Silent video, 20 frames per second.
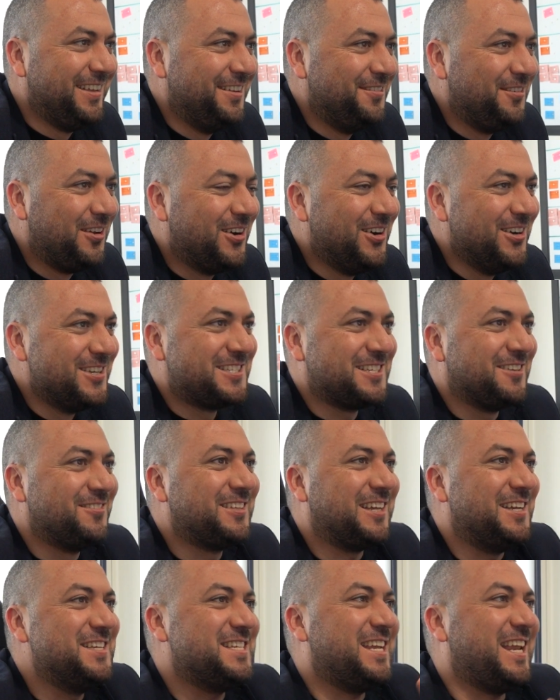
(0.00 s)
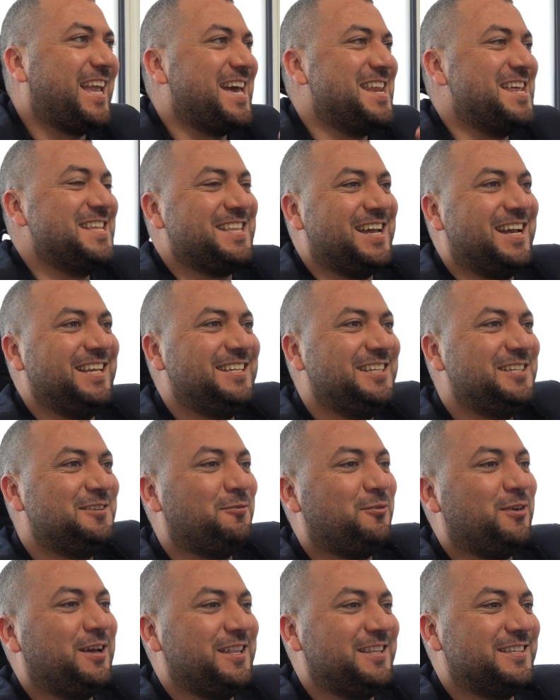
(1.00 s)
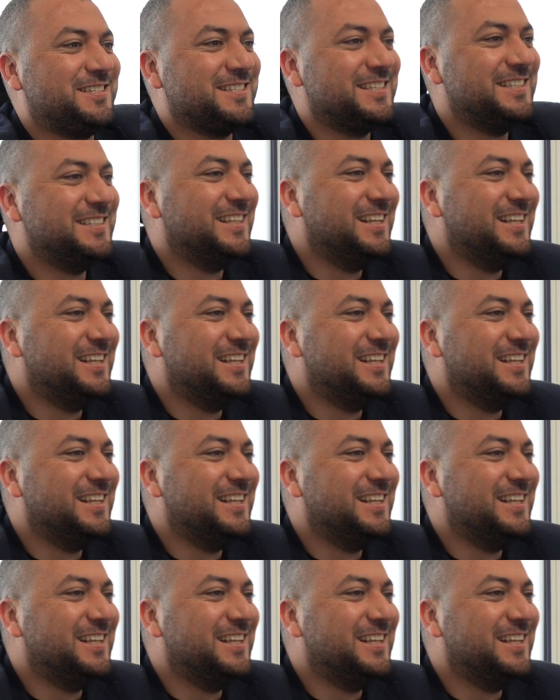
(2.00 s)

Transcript: Because sometimes I cannot identify this.